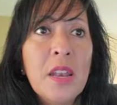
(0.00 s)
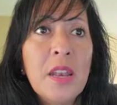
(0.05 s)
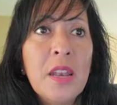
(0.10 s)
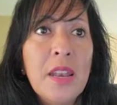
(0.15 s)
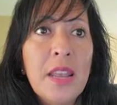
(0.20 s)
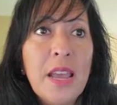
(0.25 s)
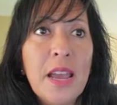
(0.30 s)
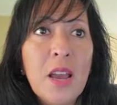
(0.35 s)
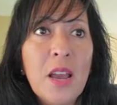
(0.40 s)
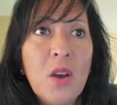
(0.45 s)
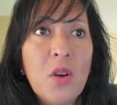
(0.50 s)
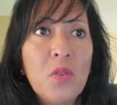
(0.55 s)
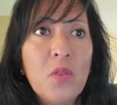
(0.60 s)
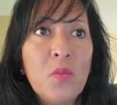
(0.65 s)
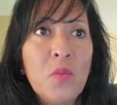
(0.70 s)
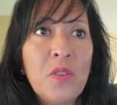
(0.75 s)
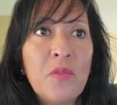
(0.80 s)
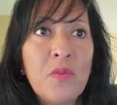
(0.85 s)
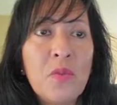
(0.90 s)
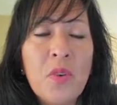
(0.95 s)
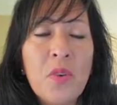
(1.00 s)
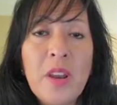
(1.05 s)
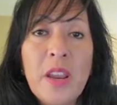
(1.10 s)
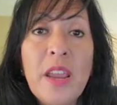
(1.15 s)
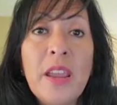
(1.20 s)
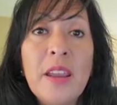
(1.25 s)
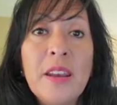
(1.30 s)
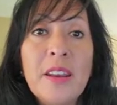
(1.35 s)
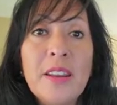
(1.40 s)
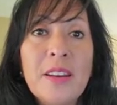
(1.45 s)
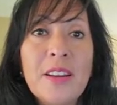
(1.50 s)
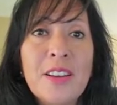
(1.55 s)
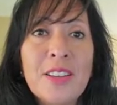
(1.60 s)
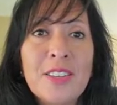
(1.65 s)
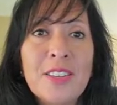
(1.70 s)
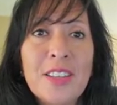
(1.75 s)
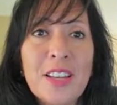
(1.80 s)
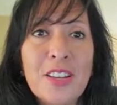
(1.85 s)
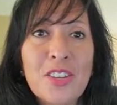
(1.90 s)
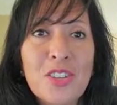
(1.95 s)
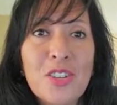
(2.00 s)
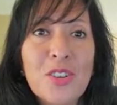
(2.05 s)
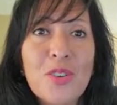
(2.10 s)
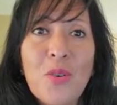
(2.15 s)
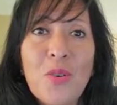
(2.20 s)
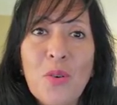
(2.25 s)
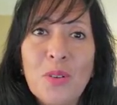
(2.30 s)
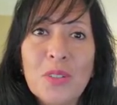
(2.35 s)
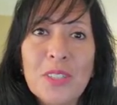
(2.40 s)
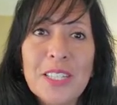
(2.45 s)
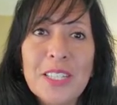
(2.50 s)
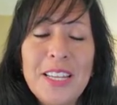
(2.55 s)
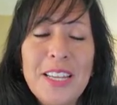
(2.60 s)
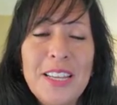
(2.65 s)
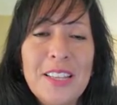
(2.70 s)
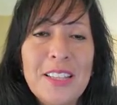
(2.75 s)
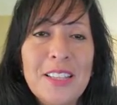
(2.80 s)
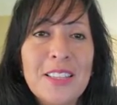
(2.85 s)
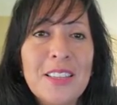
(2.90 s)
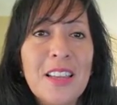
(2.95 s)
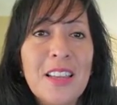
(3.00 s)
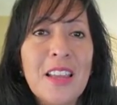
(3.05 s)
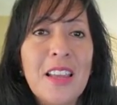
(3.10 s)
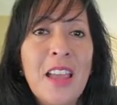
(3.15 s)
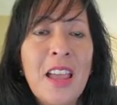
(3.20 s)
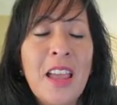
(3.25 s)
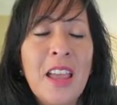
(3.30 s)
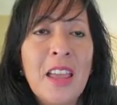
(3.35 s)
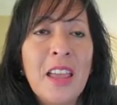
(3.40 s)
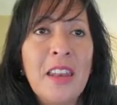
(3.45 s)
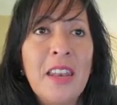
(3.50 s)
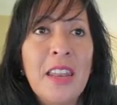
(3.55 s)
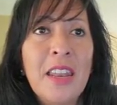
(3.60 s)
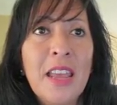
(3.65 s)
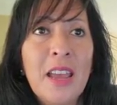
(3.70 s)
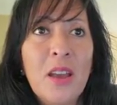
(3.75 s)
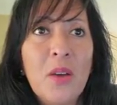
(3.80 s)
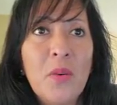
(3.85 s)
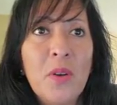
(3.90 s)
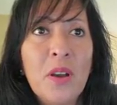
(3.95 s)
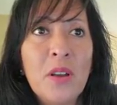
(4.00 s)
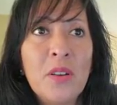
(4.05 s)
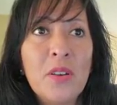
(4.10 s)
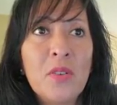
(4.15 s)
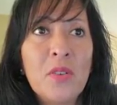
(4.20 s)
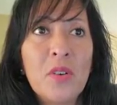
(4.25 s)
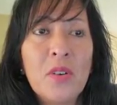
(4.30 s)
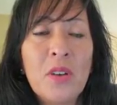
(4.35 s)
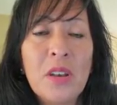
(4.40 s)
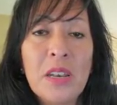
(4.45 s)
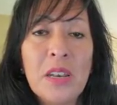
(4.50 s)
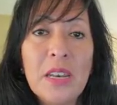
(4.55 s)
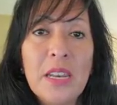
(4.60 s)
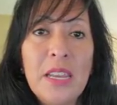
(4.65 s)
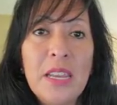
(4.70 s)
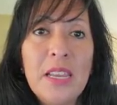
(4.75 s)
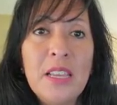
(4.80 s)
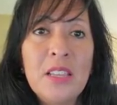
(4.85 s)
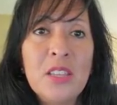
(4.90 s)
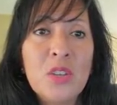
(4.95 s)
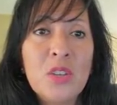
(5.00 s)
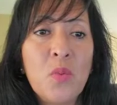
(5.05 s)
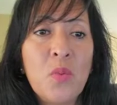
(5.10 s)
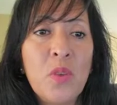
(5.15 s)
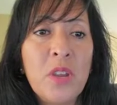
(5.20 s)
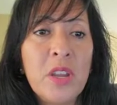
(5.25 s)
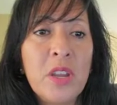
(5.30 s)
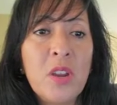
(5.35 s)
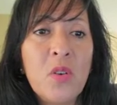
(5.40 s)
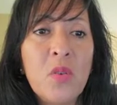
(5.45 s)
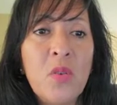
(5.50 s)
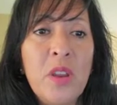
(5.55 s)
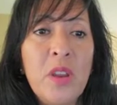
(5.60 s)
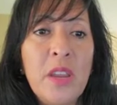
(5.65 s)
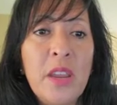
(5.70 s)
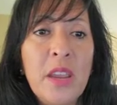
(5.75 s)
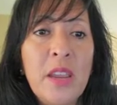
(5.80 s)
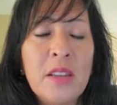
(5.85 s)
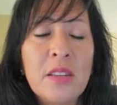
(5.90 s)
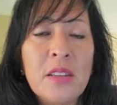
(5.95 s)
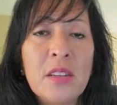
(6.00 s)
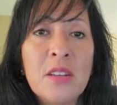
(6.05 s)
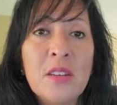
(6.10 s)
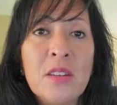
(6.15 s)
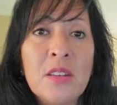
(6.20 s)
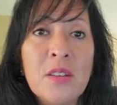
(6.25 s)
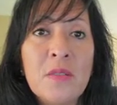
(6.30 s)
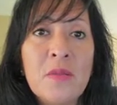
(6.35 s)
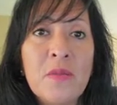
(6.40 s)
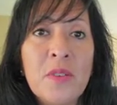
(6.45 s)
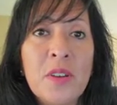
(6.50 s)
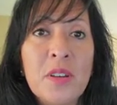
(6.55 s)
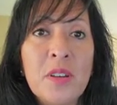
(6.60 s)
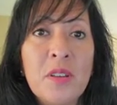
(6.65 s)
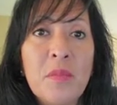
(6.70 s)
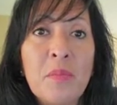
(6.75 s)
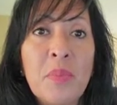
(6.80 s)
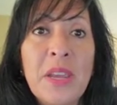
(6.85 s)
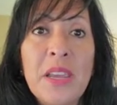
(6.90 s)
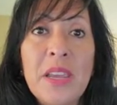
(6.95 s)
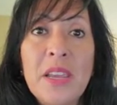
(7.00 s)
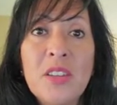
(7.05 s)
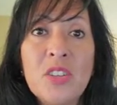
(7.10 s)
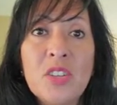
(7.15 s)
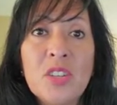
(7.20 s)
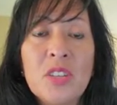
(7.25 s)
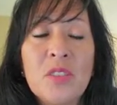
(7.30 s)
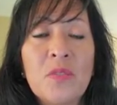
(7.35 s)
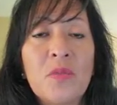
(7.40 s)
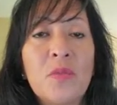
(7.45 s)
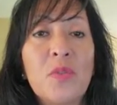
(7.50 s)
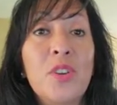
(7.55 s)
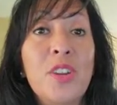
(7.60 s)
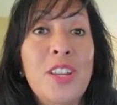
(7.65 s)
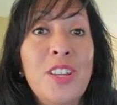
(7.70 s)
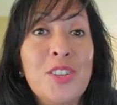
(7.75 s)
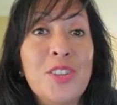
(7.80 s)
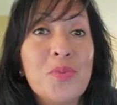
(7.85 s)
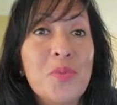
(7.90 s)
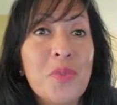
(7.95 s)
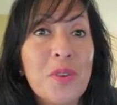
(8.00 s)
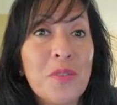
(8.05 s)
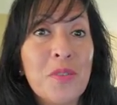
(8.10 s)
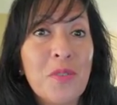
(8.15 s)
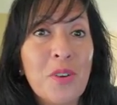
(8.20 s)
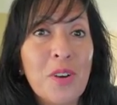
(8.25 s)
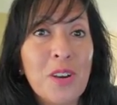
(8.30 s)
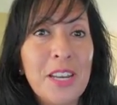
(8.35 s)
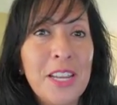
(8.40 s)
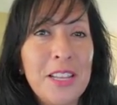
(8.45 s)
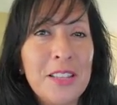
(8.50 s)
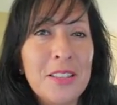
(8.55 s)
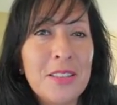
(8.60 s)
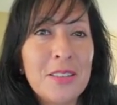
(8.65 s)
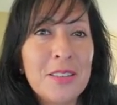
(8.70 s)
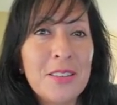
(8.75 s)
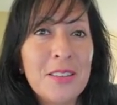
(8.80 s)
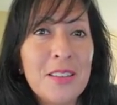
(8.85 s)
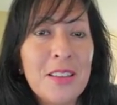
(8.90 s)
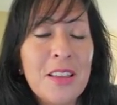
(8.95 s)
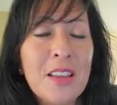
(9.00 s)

Now we've created a section called leads. And now under leads, we can create different pages for each one of our leads.